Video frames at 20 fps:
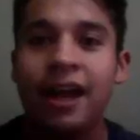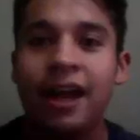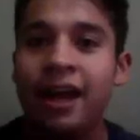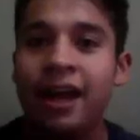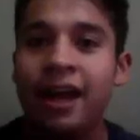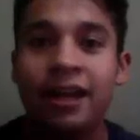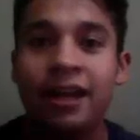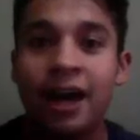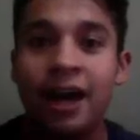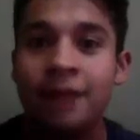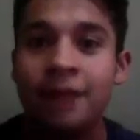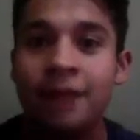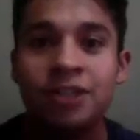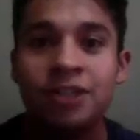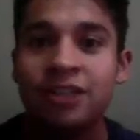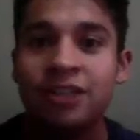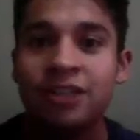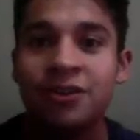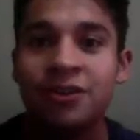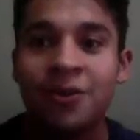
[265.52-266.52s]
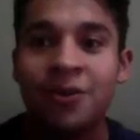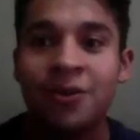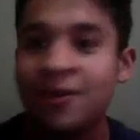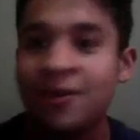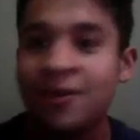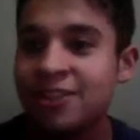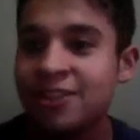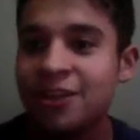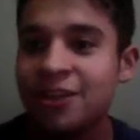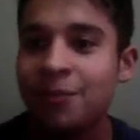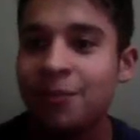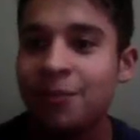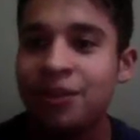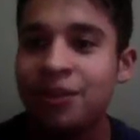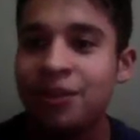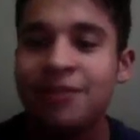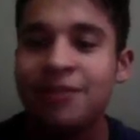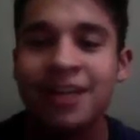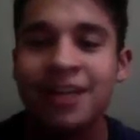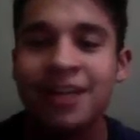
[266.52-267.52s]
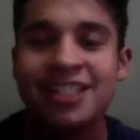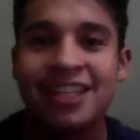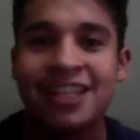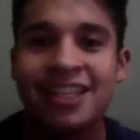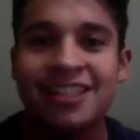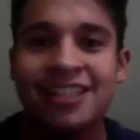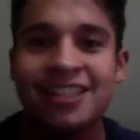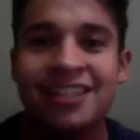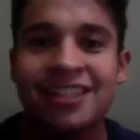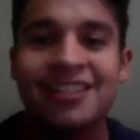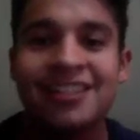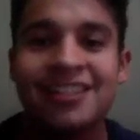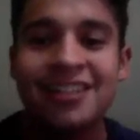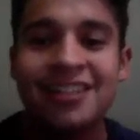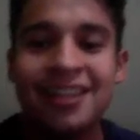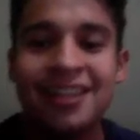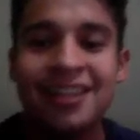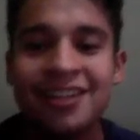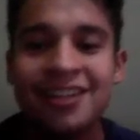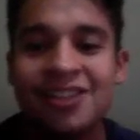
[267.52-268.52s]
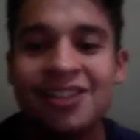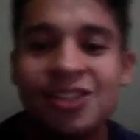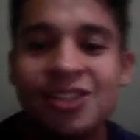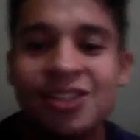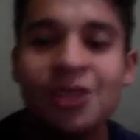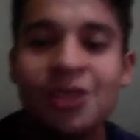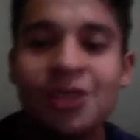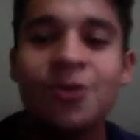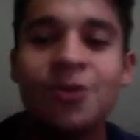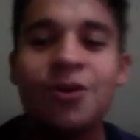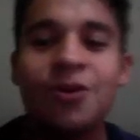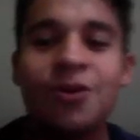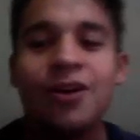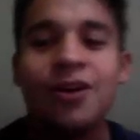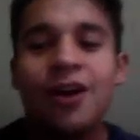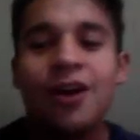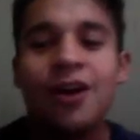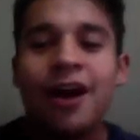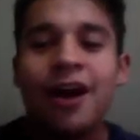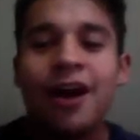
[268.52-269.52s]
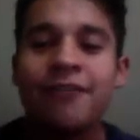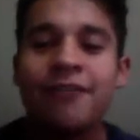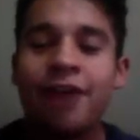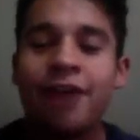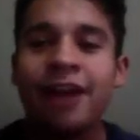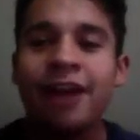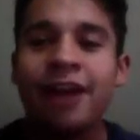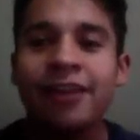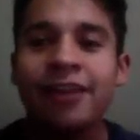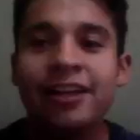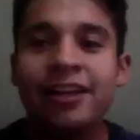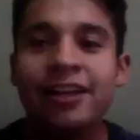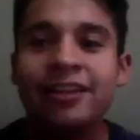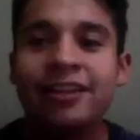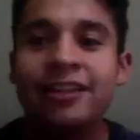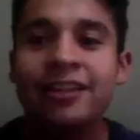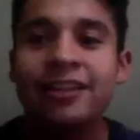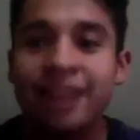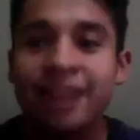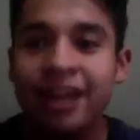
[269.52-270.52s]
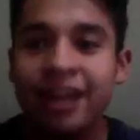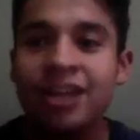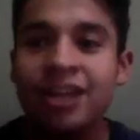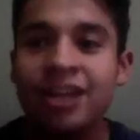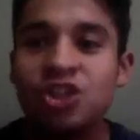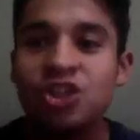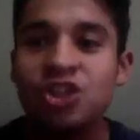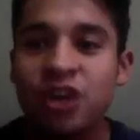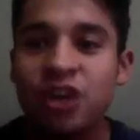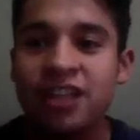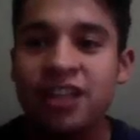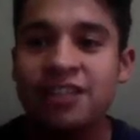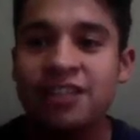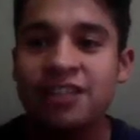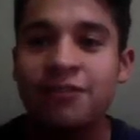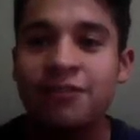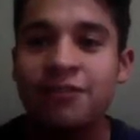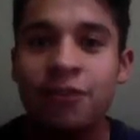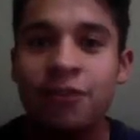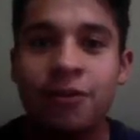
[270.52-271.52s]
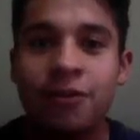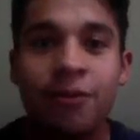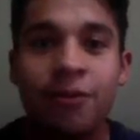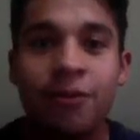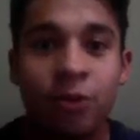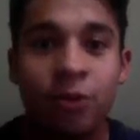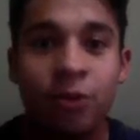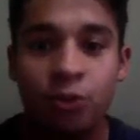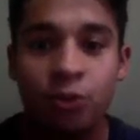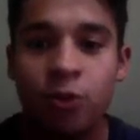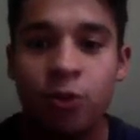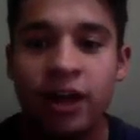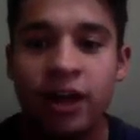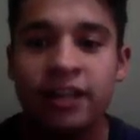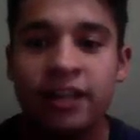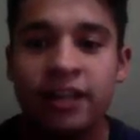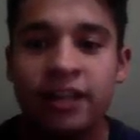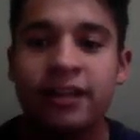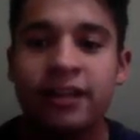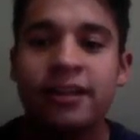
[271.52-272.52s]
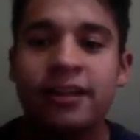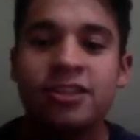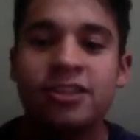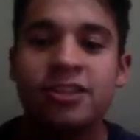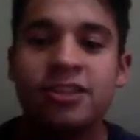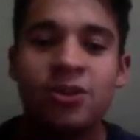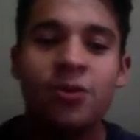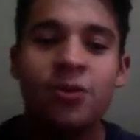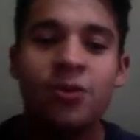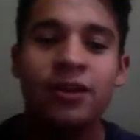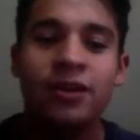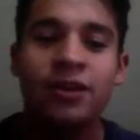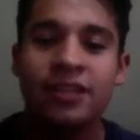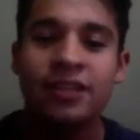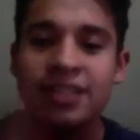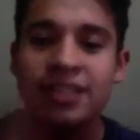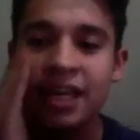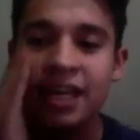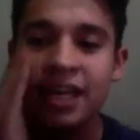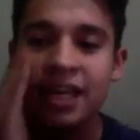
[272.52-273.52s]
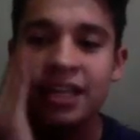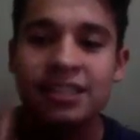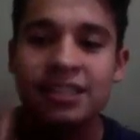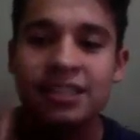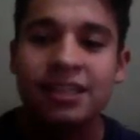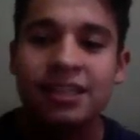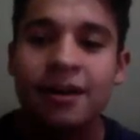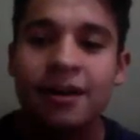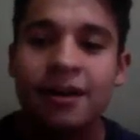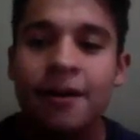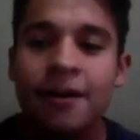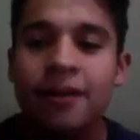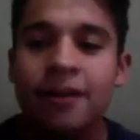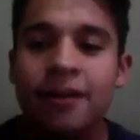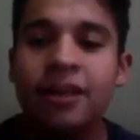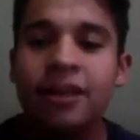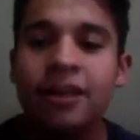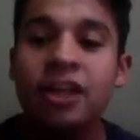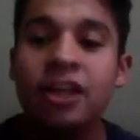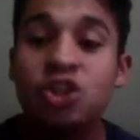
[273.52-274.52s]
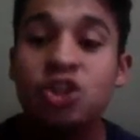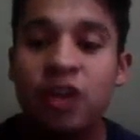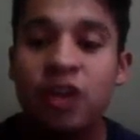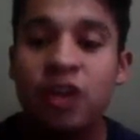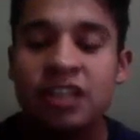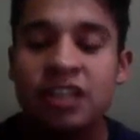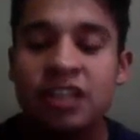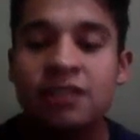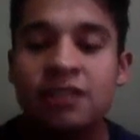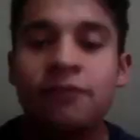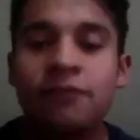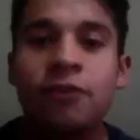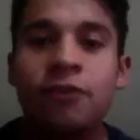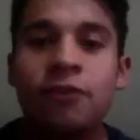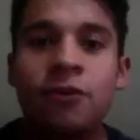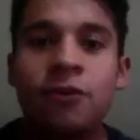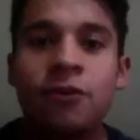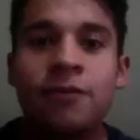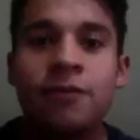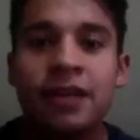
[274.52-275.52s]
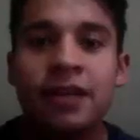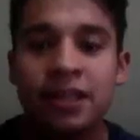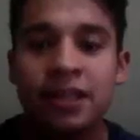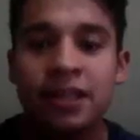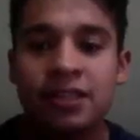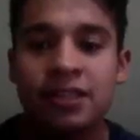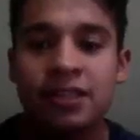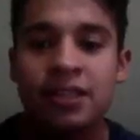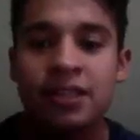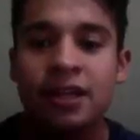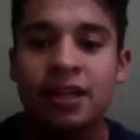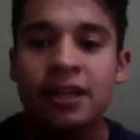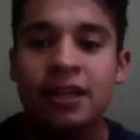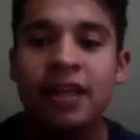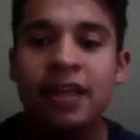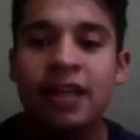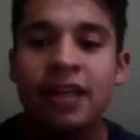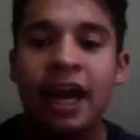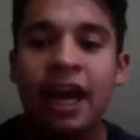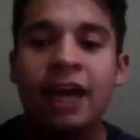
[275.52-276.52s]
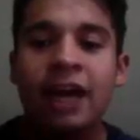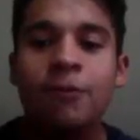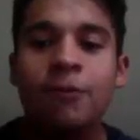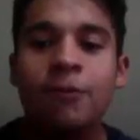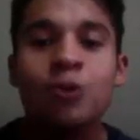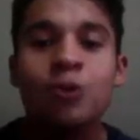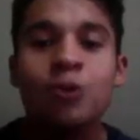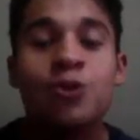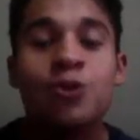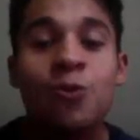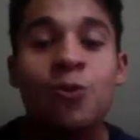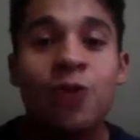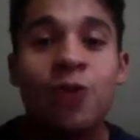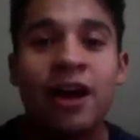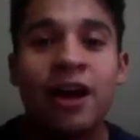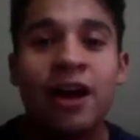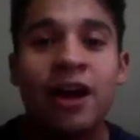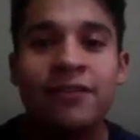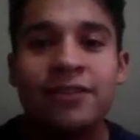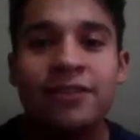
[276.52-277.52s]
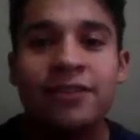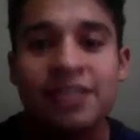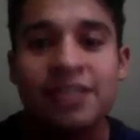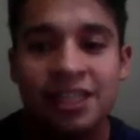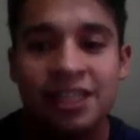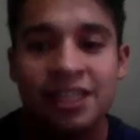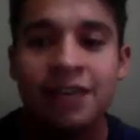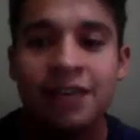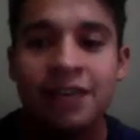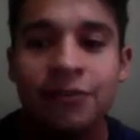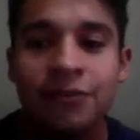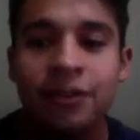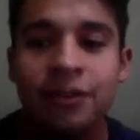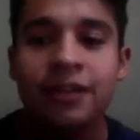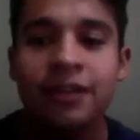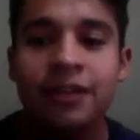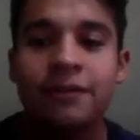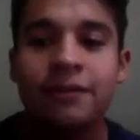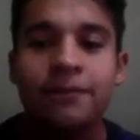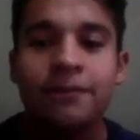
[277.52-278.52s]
an object in order to complete my sentence. So, I've highlighted the intransitive verb with red. So, in this case, the intransitive verb is the animals arrived safely.